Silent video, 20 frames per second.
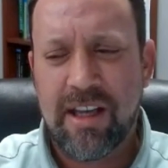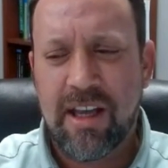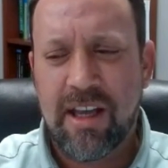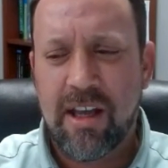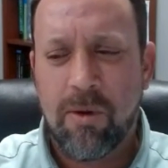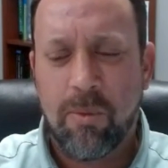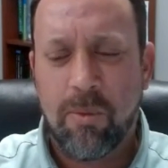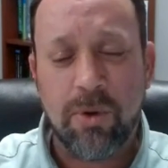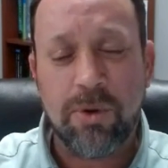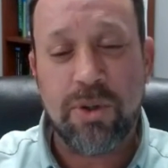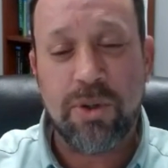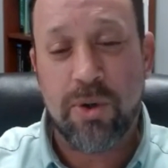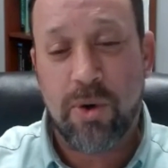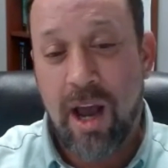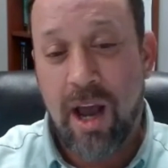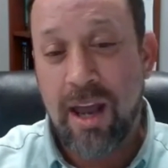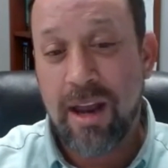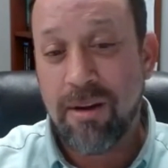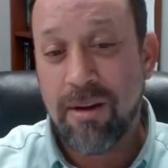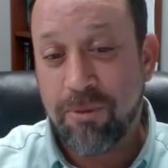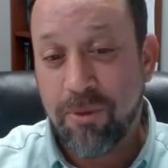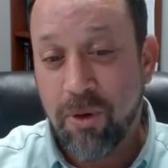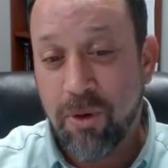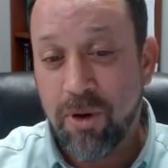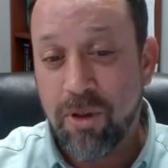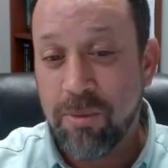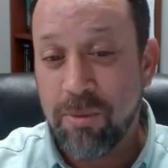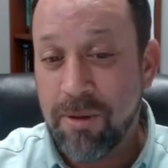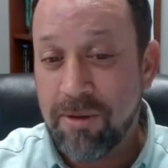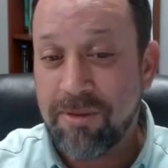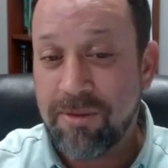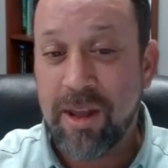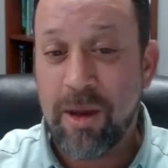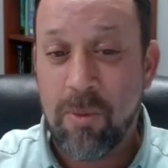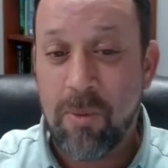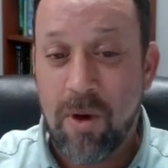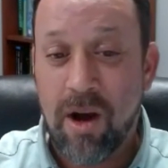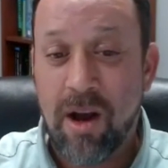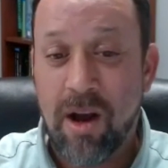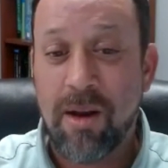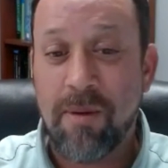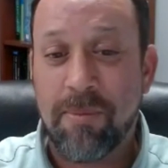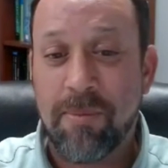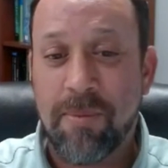We'll try it for them if they want,